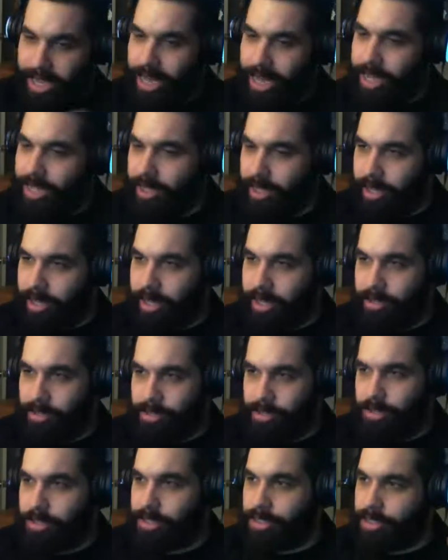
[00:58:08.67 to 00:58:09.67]
anything
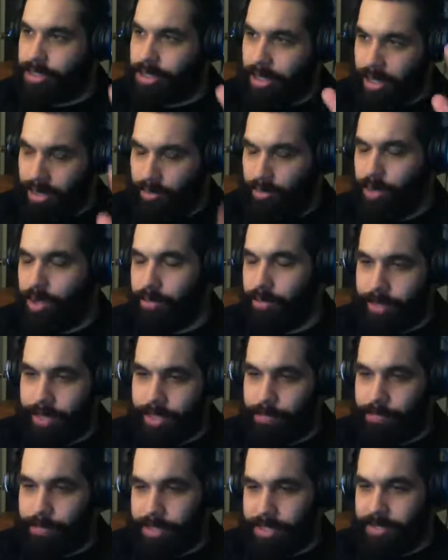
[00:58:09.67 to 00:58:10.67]
else, it will be
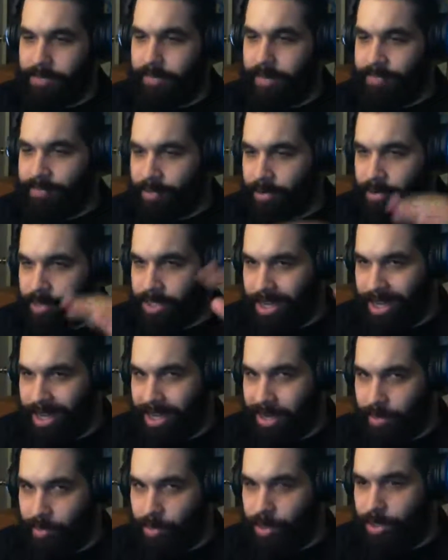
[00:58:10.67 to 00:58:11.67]
expensive at first,
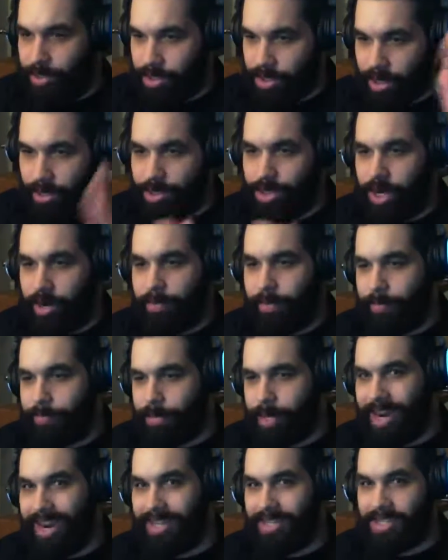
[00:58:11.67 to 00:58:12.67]
and it will start dropping
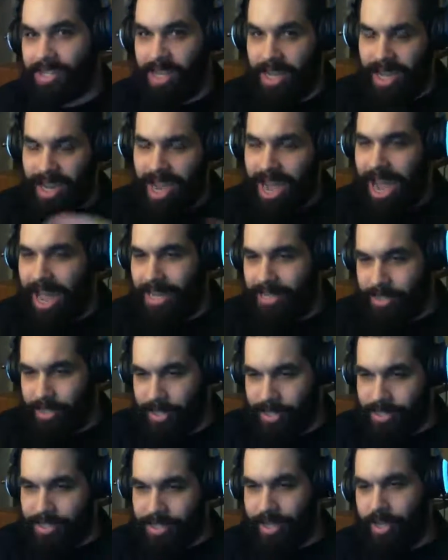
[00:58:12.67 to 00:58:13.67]
price as
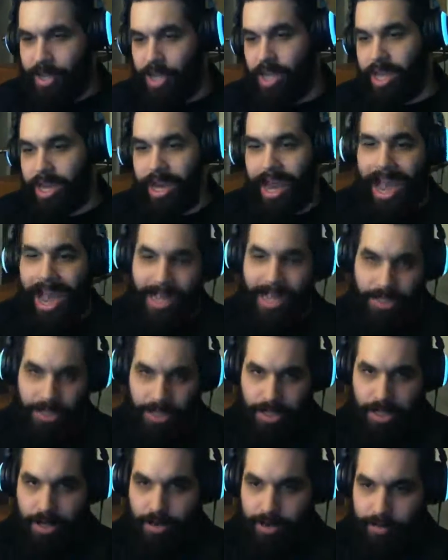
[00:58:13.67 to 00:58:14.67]
they sell and as
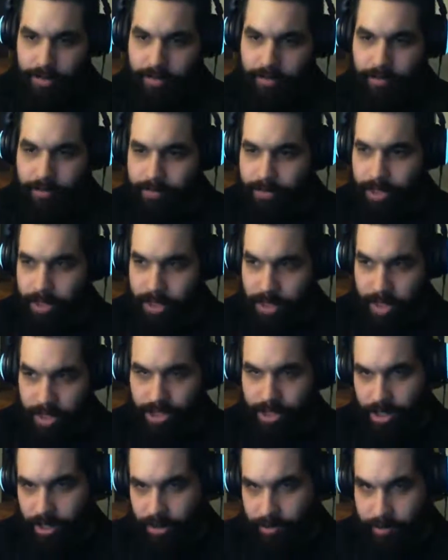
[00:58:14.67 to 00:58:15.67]
their
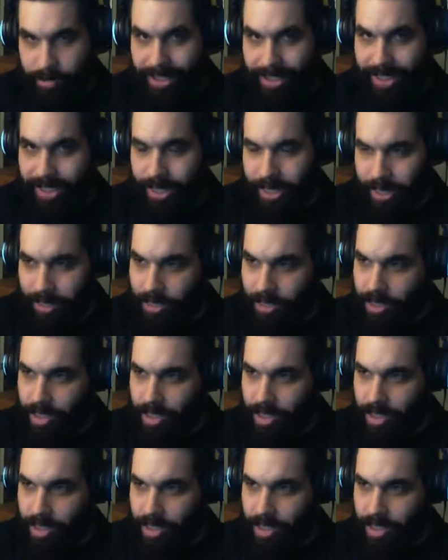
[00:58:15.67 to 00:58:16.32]
production ability